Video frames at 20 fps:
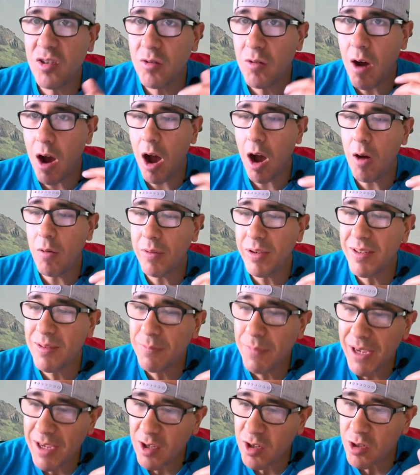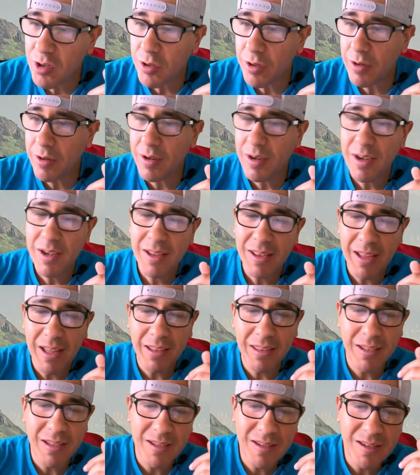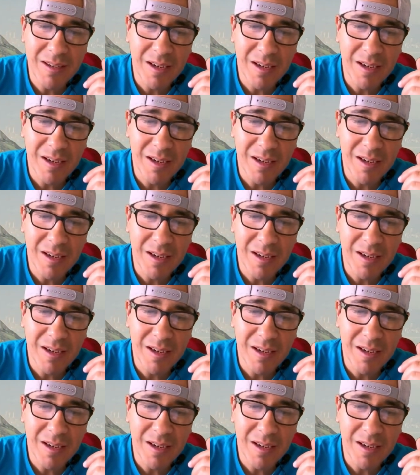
you always make sure that these